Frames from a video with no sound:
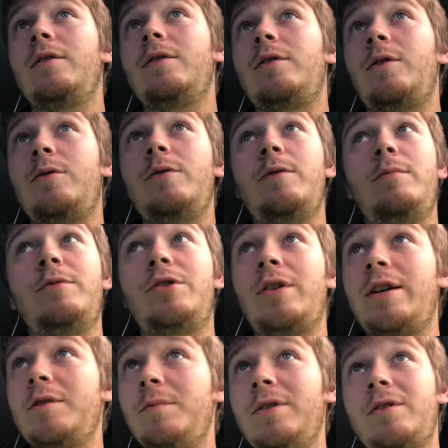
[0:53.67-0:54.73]
So your
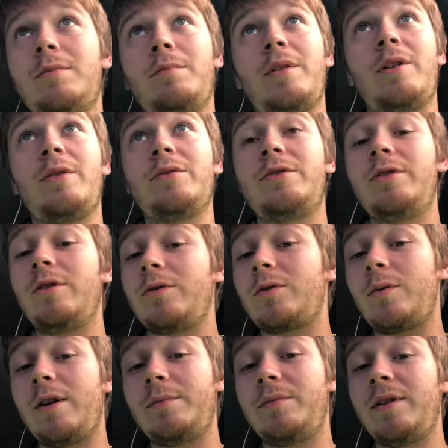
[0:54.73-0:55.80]
transmission blows, you go
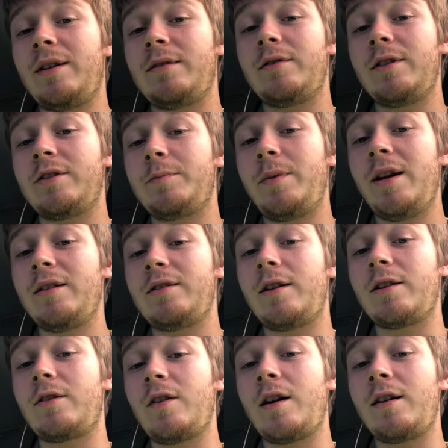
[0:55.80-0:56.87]
swipe that expense
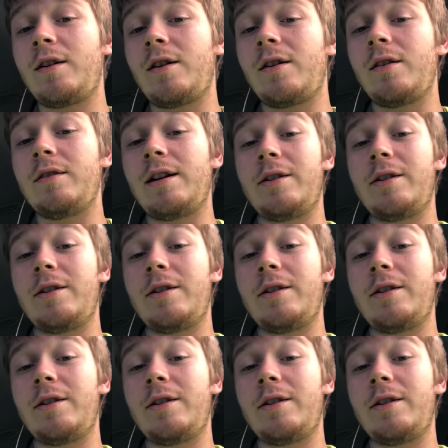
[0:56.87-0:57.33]
on a credit card,